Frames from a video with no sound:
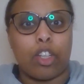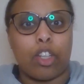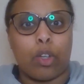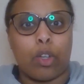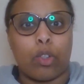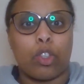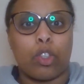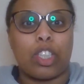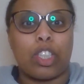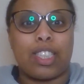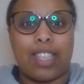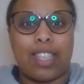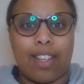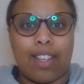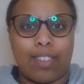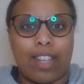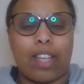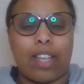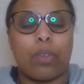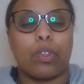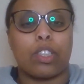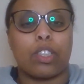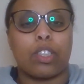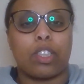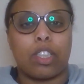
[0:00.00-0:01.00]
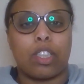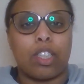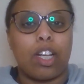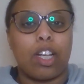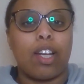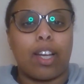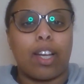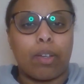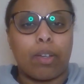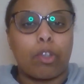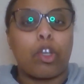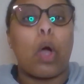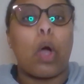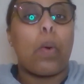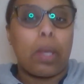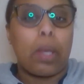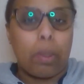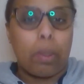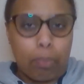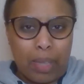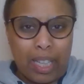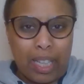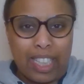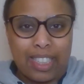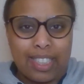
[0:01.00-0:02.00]
you could tell that he was like going
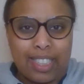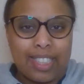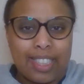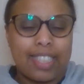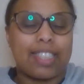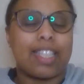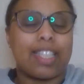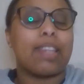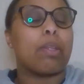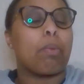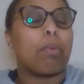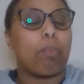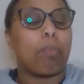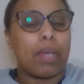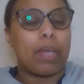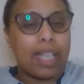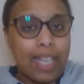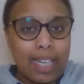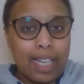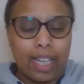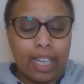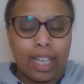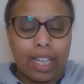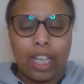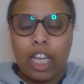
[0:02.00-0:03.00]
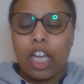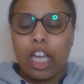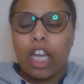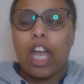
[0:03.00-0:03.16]
places in the beginning.